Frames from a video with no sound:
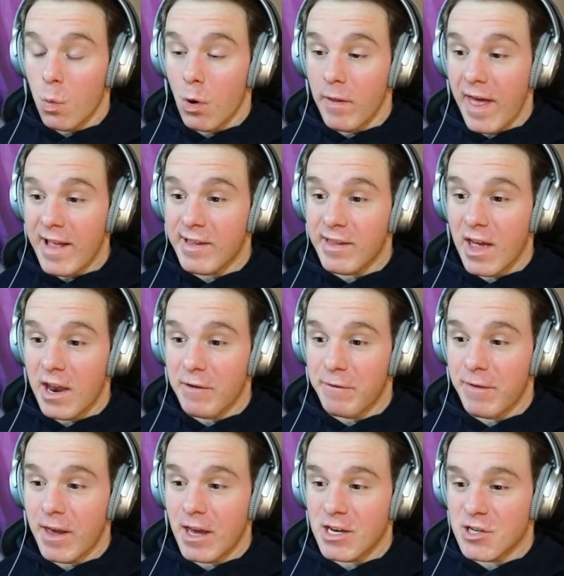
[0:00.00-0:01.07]
Well, that's not a
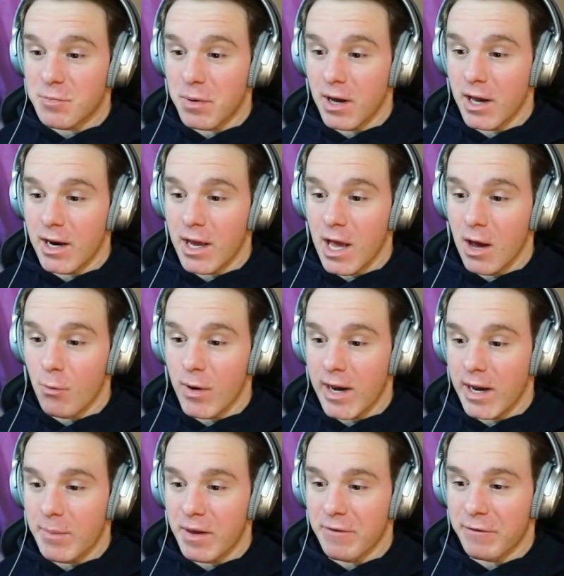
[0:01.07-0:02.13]
fish, but we
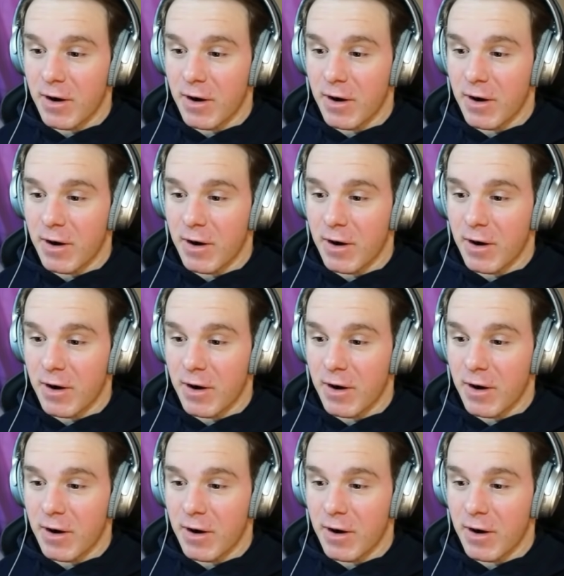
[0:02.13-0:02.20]
need to be